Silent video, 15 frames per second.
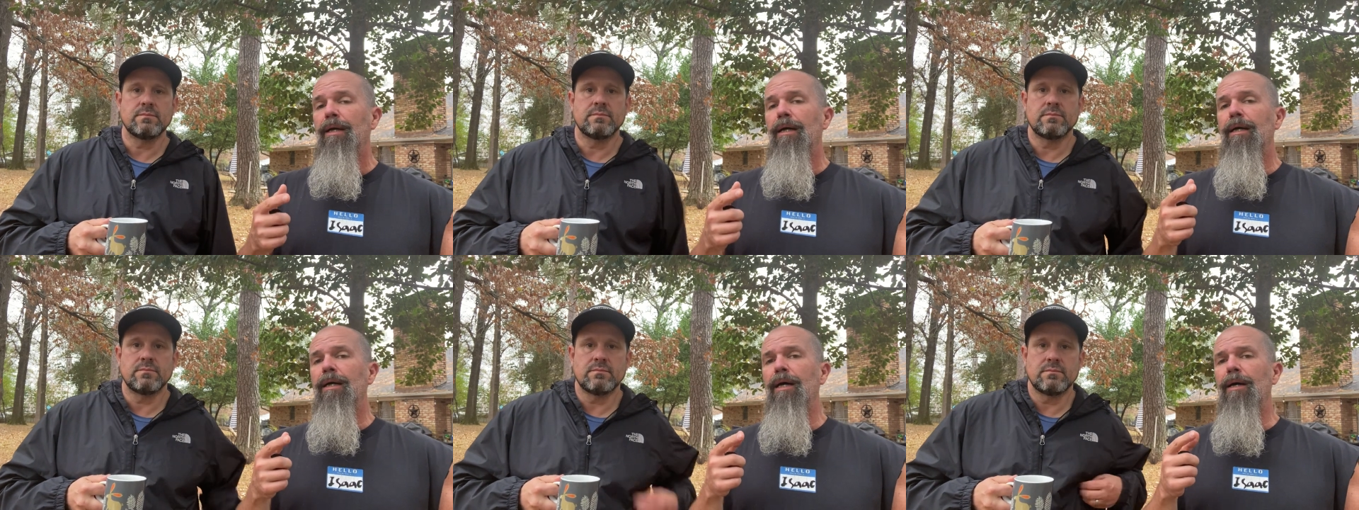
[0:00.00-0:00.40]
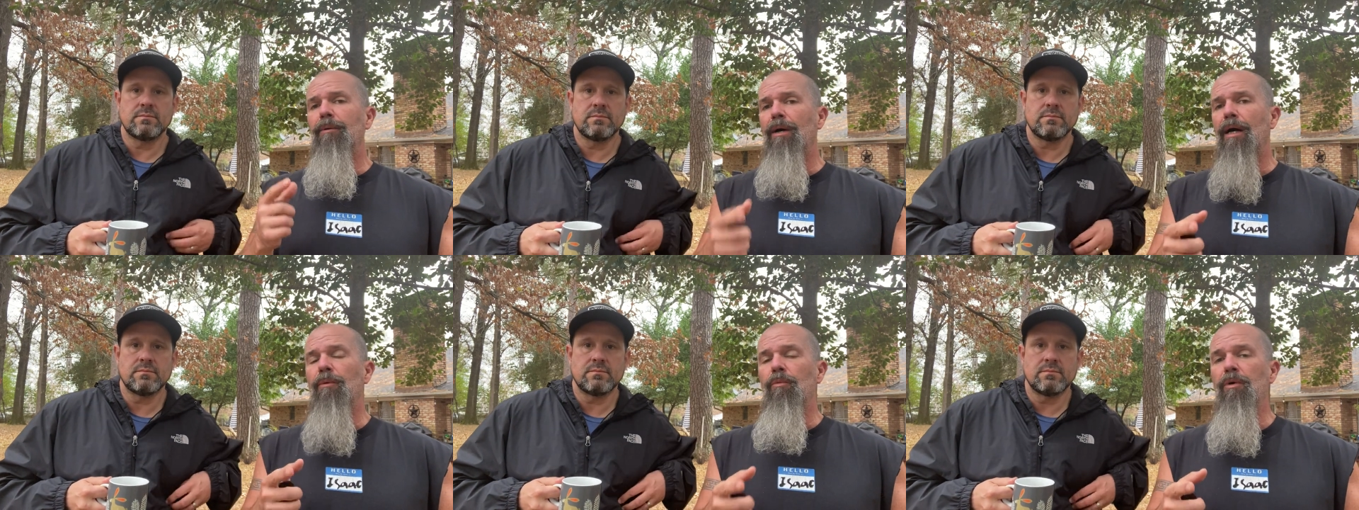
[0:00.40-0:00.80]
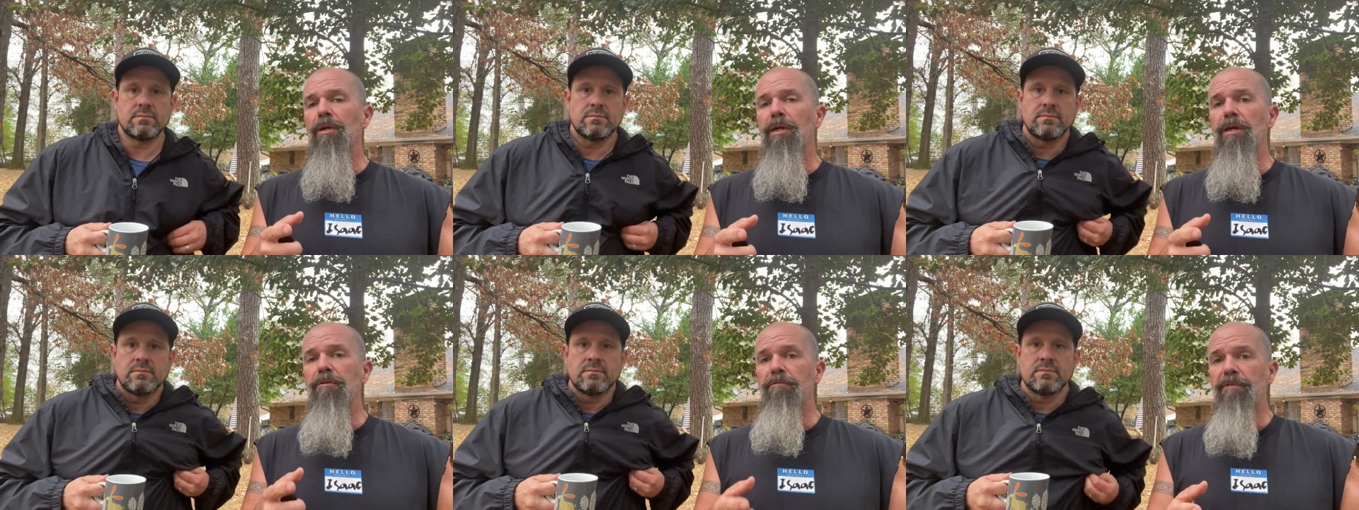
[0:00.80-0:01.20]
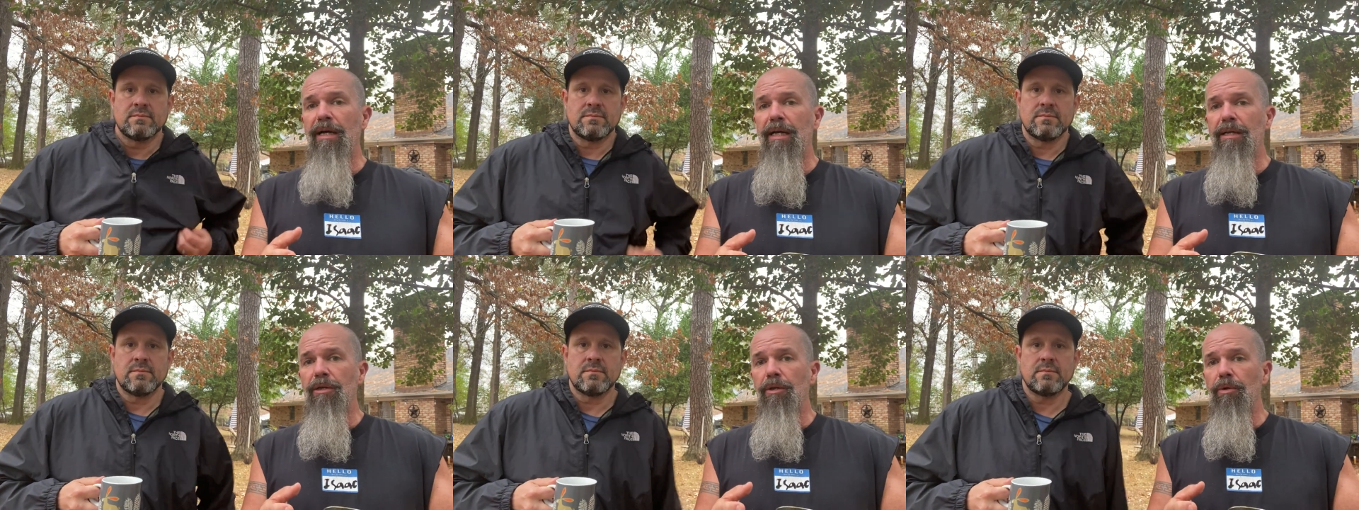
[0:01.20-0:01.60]
Speaker 1: Uh, I, I want to
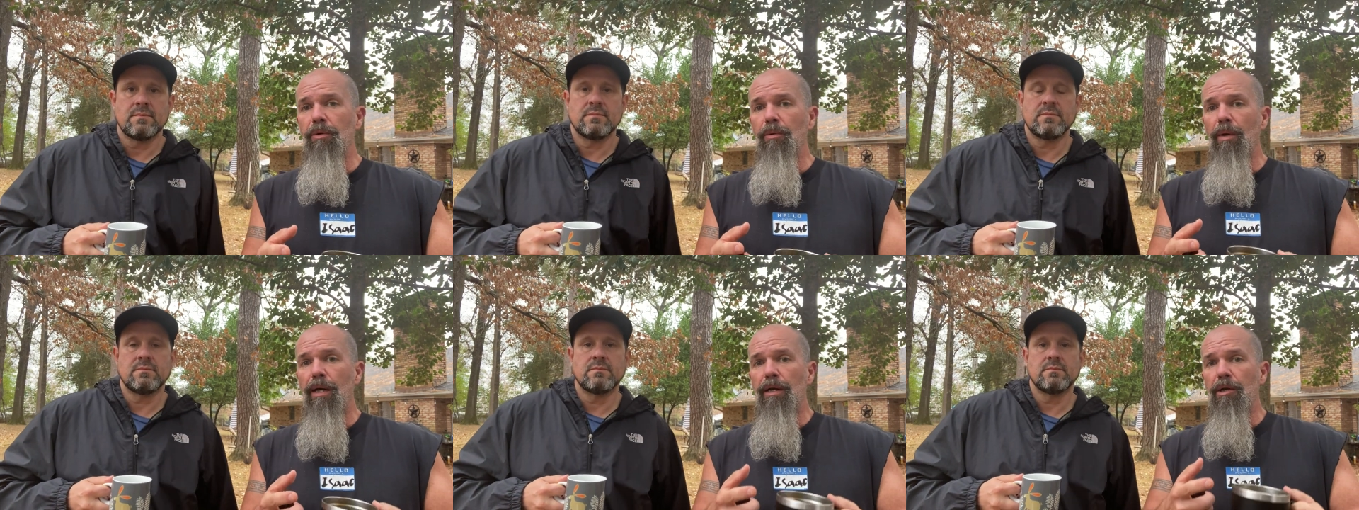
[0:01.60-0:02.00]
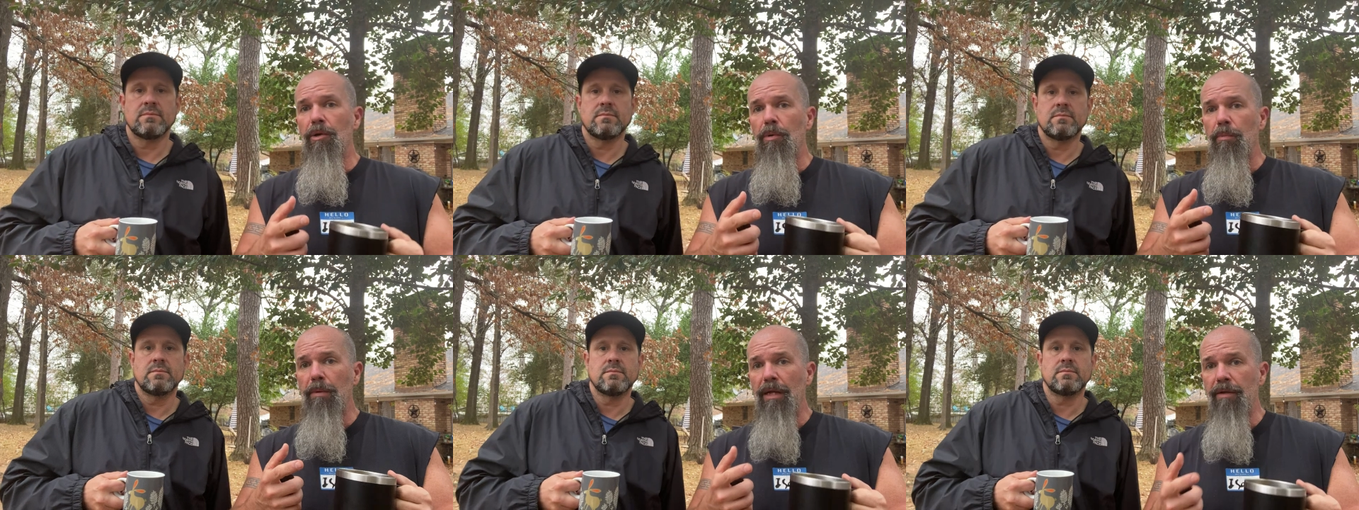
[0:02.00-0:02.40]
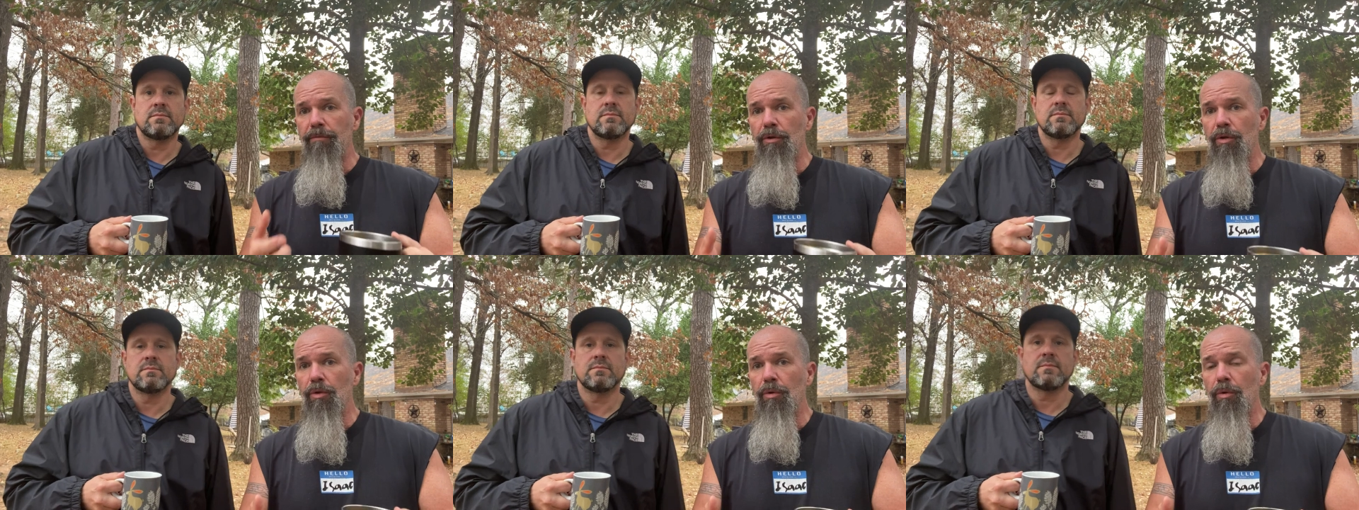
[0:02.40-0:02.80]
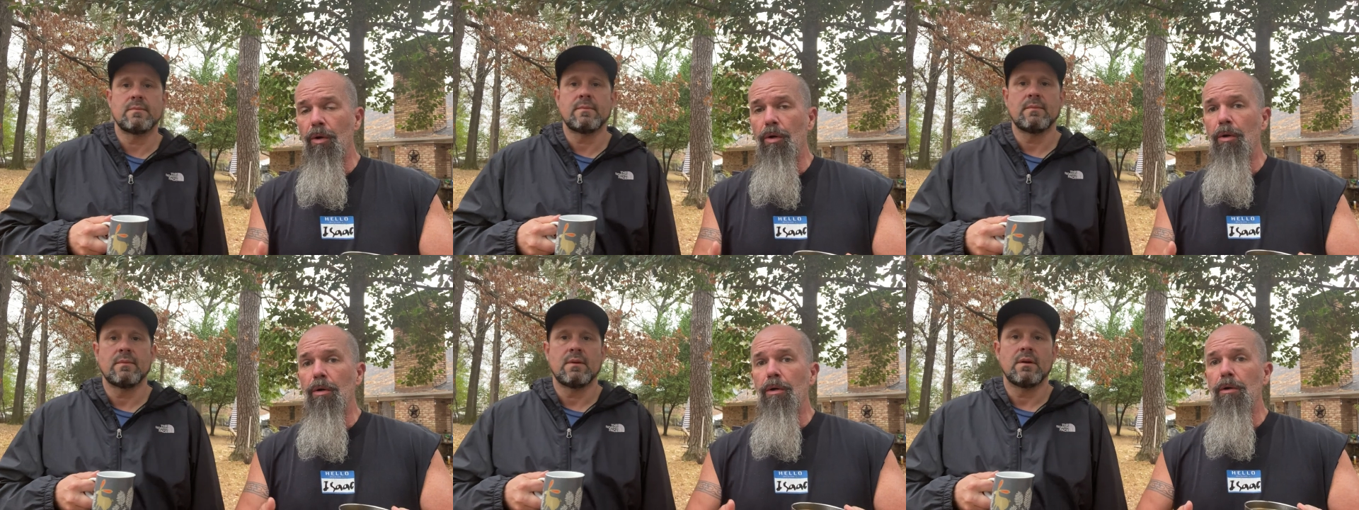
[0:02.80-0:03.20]
invite you. I know many of you
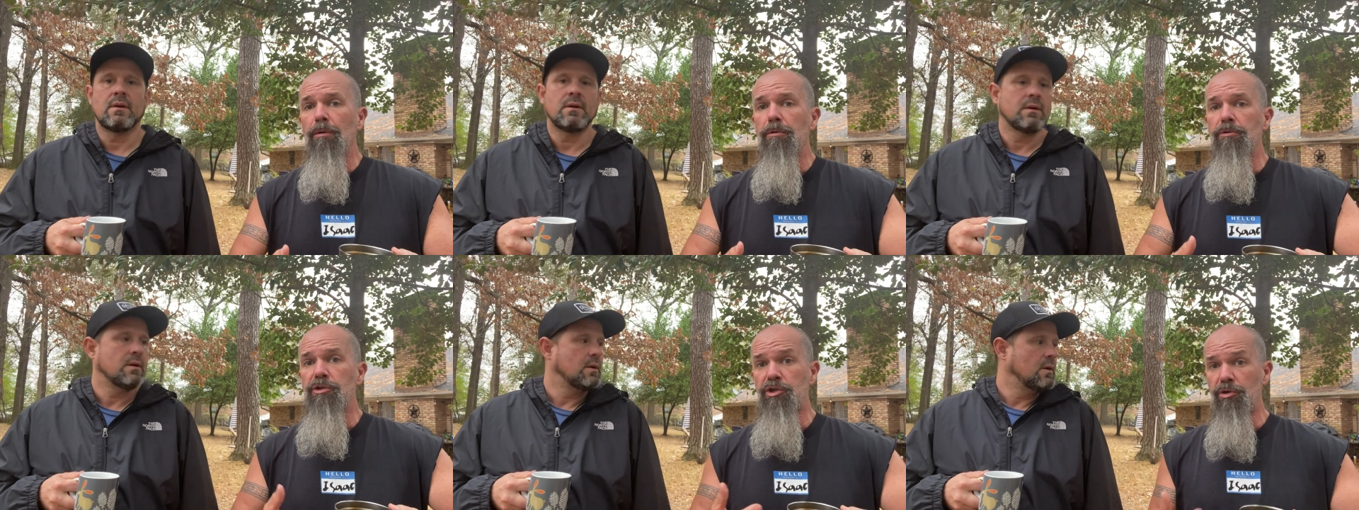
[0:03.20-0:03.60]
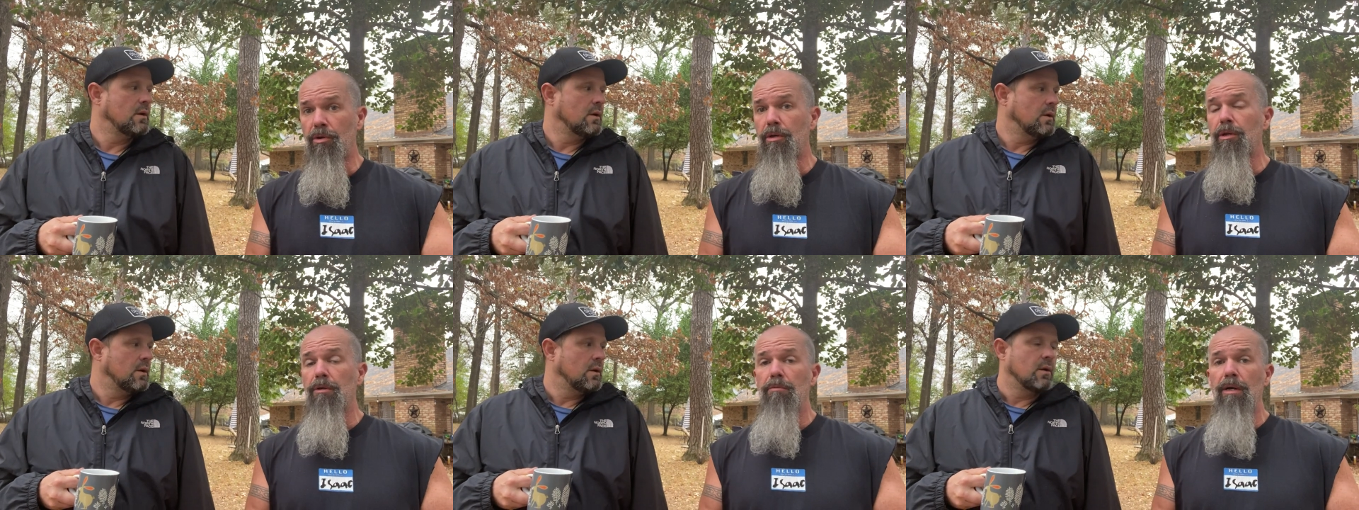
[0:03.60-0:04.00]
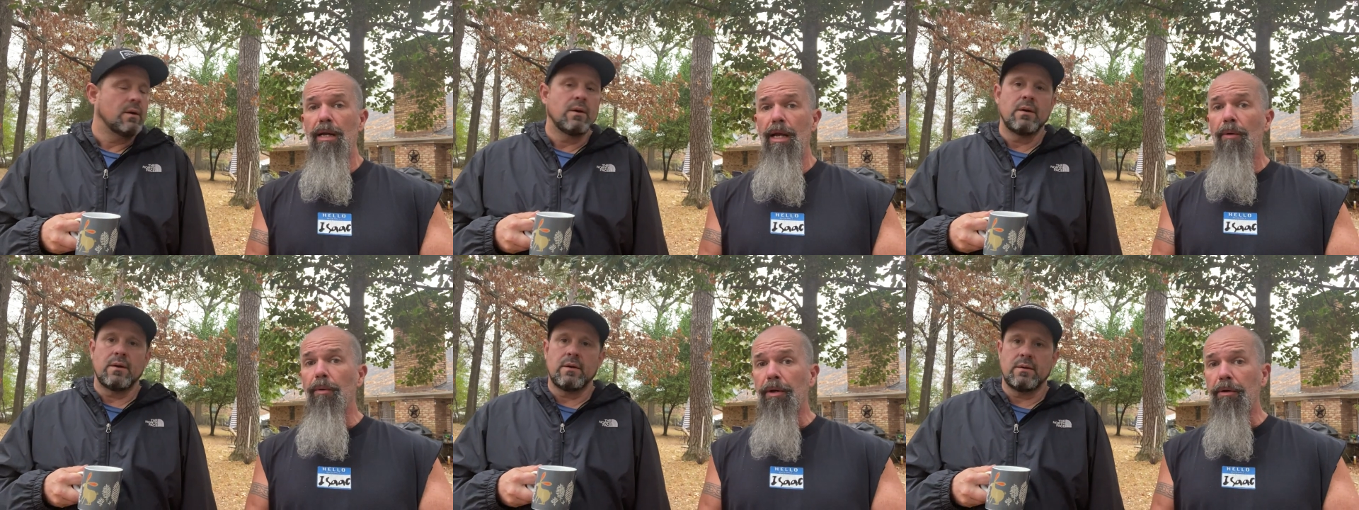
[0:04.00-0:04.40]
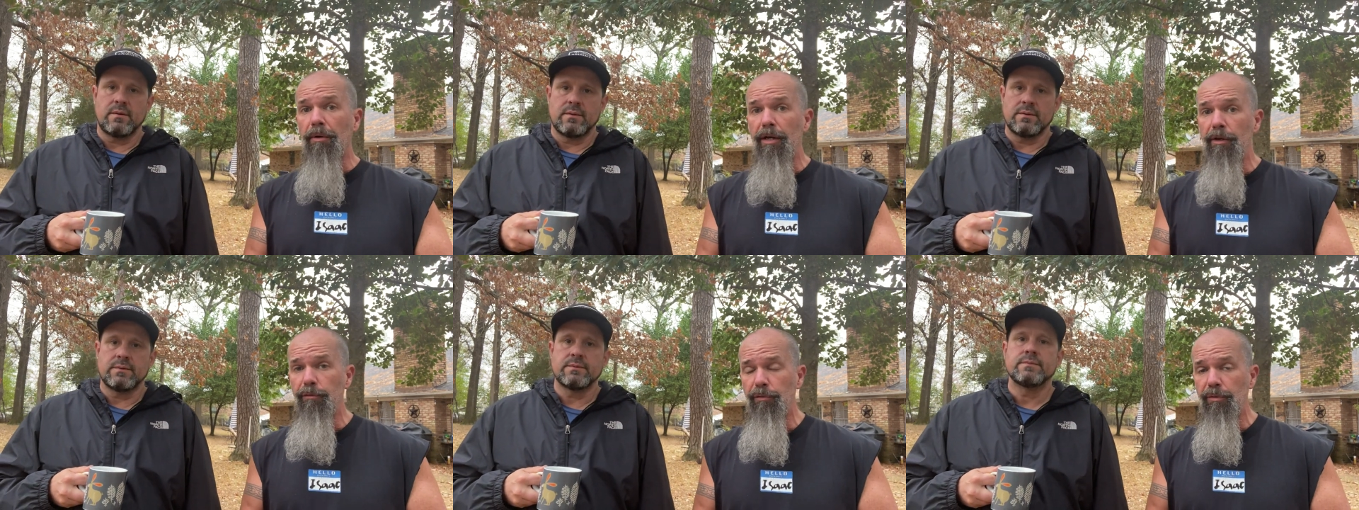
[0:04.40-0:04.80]
are struggling right now with
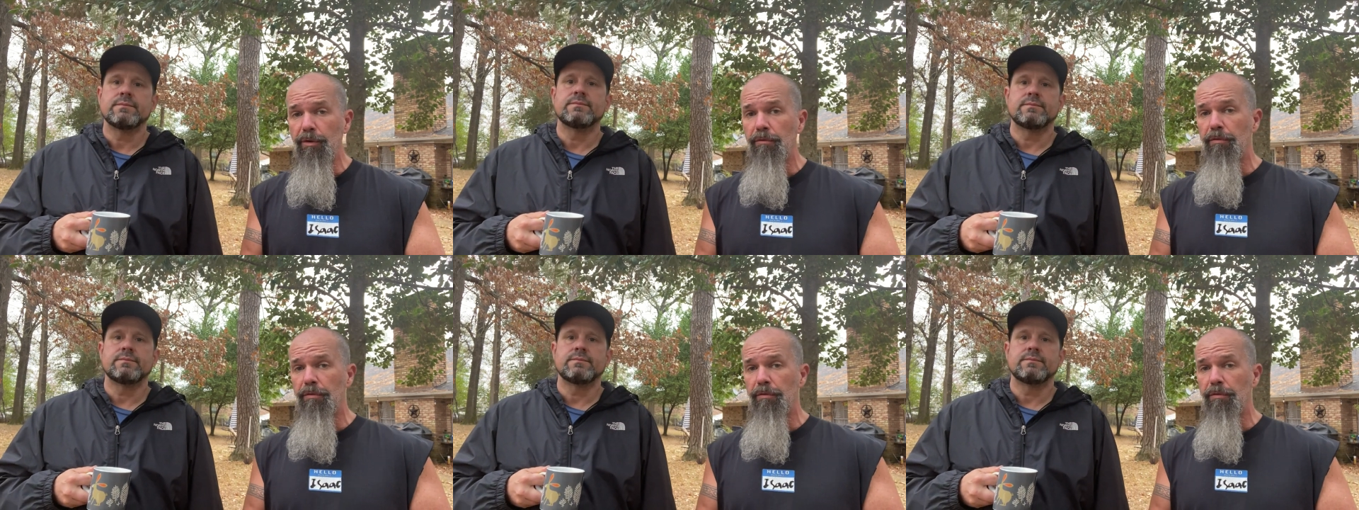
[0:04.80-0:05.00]
grief.